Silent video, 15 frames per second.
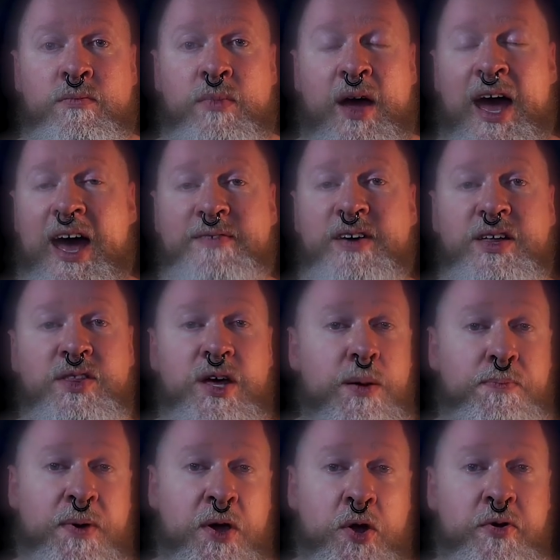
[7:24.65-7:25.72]
having the
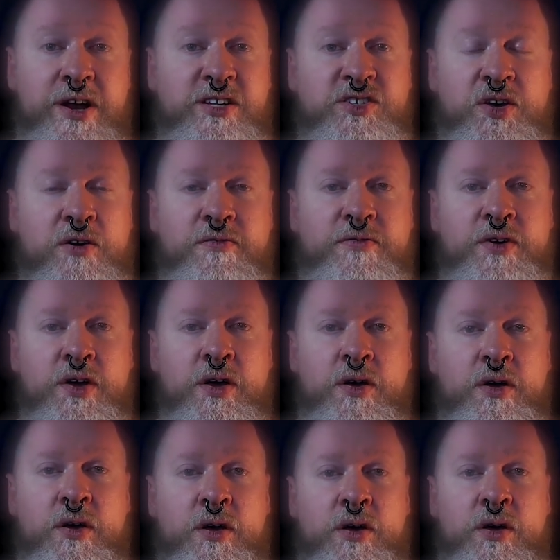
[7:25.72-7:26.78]
appearance of
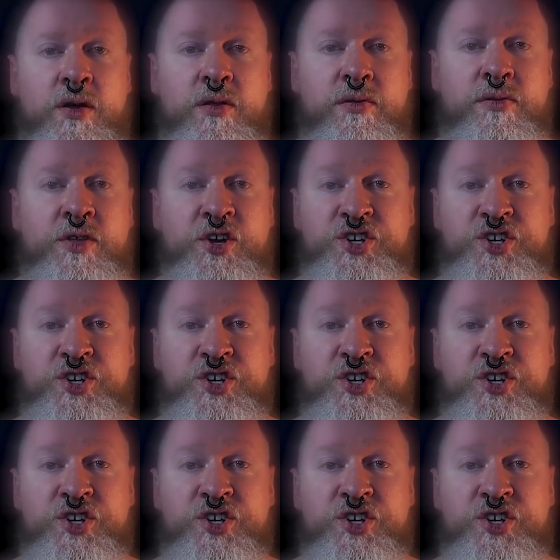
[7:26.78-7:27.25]
the